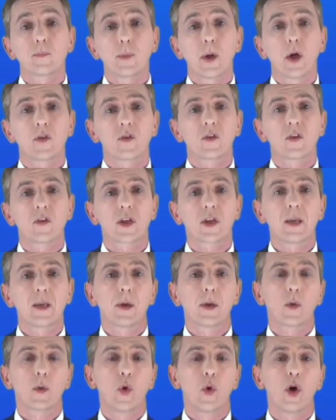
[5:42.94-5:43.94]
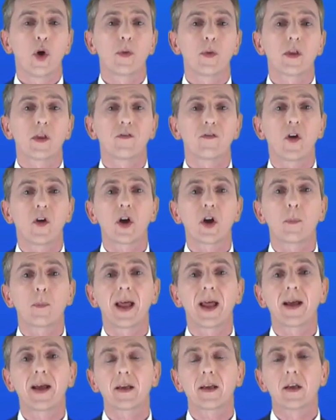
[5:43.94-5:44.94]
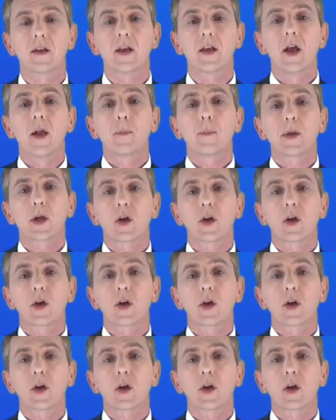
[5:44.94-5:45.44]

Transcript: This person's keeping warm with a foil blanket